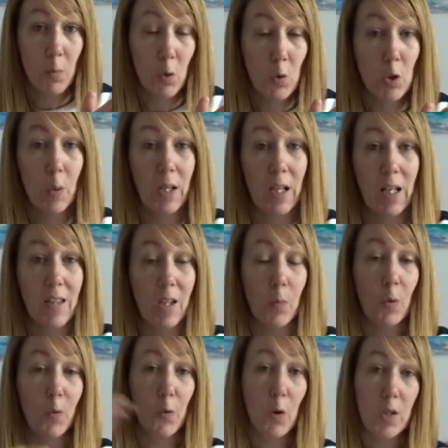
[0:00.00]
not doing anything
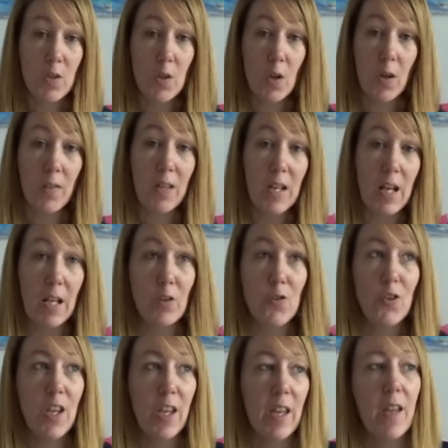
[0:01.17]
before I start the next
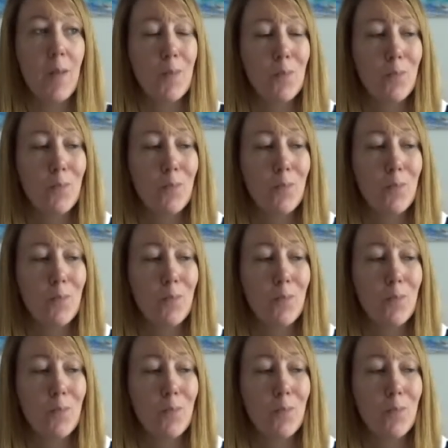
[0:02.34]
year.